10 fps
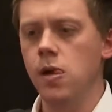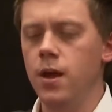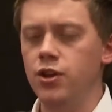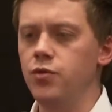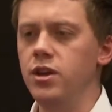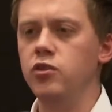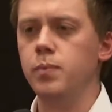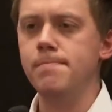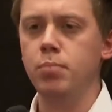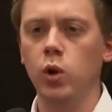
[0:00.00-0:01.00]
You need
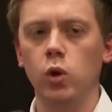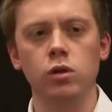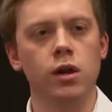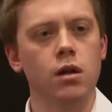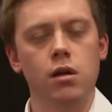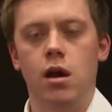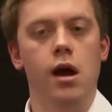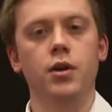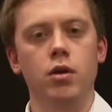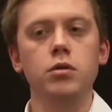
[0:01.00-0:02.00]
people.
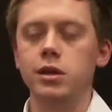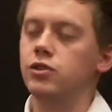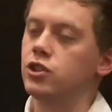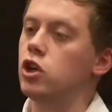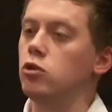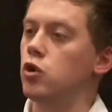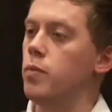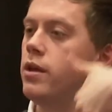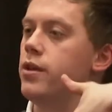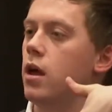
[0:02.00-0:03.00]
I don't know, using social
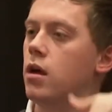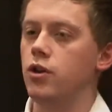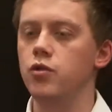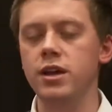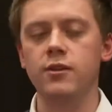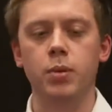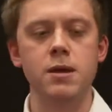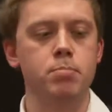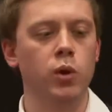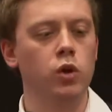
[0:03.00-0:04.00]
media. You need
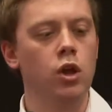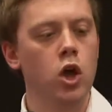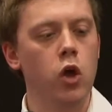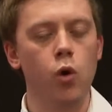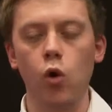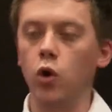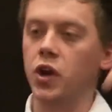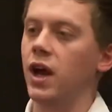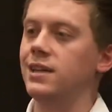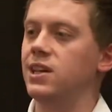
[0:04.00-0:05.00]
people who are
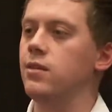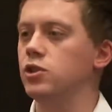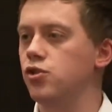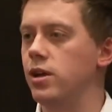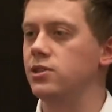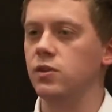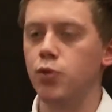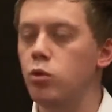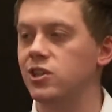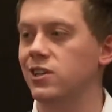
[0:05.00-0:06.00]
organising in the streets and
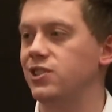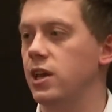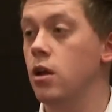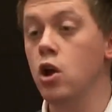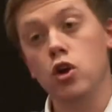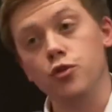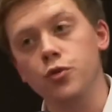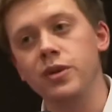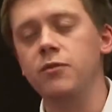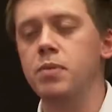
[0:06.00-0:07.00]
protesting. You
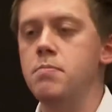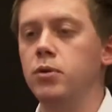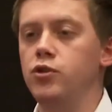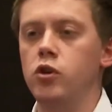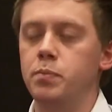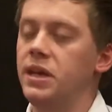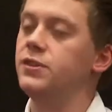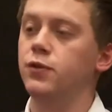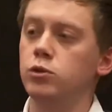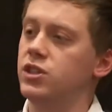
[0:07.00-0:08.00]
need people who do
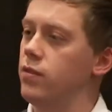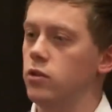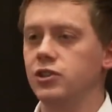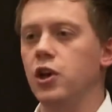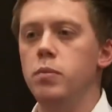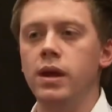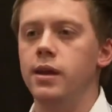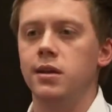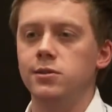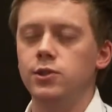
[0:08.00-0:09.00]
peaceful civil
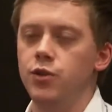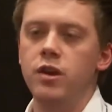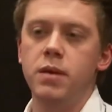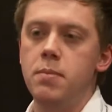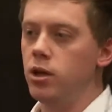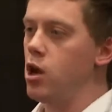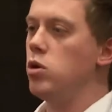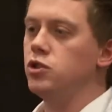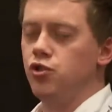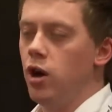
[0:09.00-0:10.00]
disobedience. You need people who go
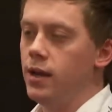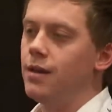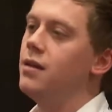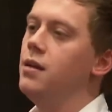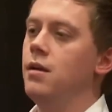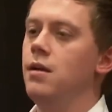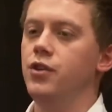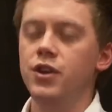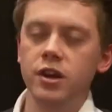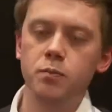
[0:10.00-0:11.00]
on strike.
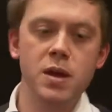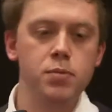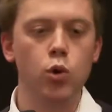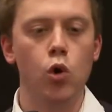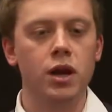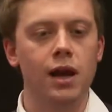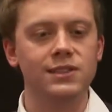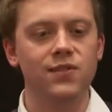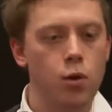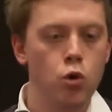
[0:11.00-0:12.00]
You need people who
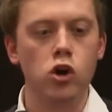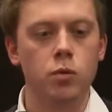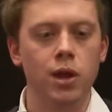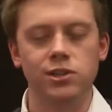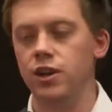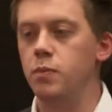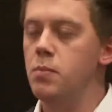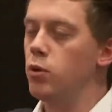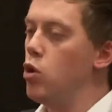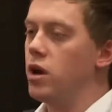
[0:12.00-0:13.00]
organise in their workplace. You need
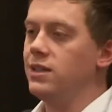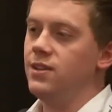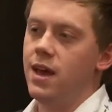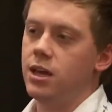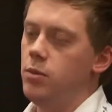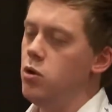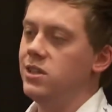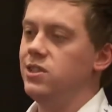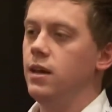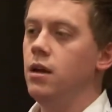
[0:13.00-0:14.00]
people who organise in their
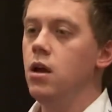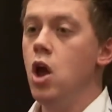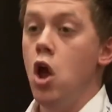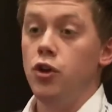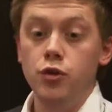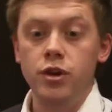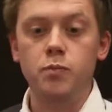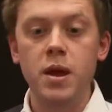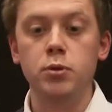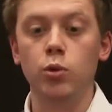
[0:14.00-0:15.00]
community. You need
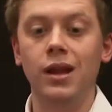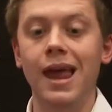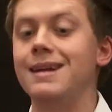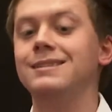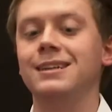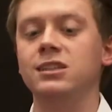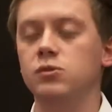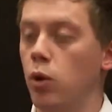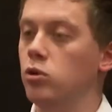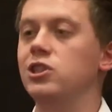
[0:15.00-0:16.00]
people who are elected as
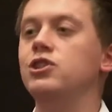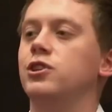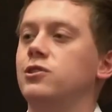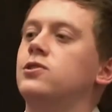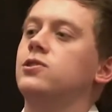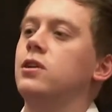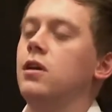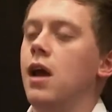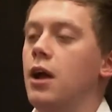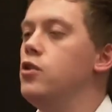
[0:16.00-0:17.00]
politicians.
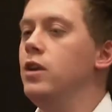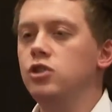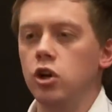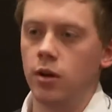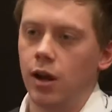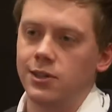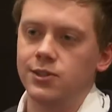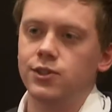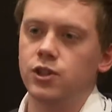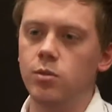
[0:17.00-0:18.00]
And you need
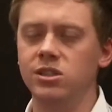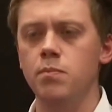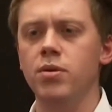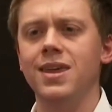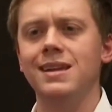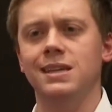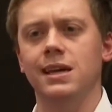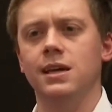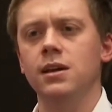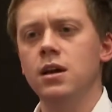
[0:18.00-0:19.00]
journalists who are
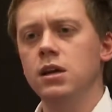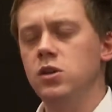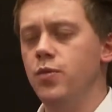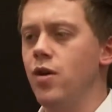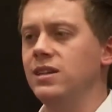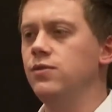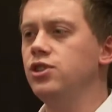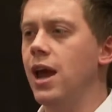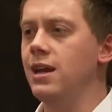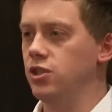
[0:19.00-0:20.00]
sympathetic to progressive
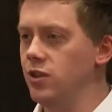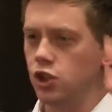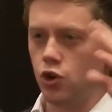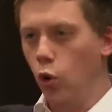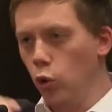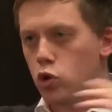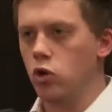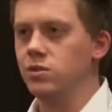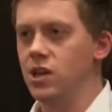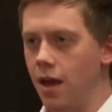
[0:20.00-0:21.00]
change. And this should all
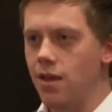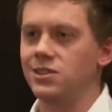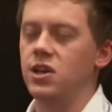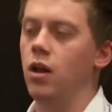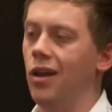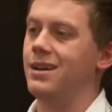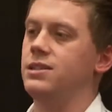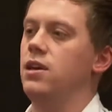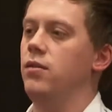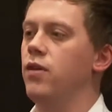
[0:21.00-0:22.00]
come together as a
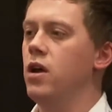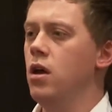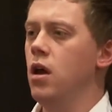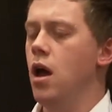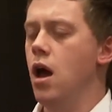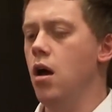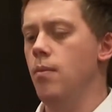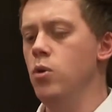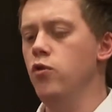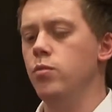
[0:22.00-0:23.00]
collective uh,
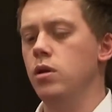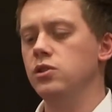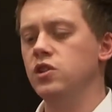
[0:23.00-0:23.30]
movement.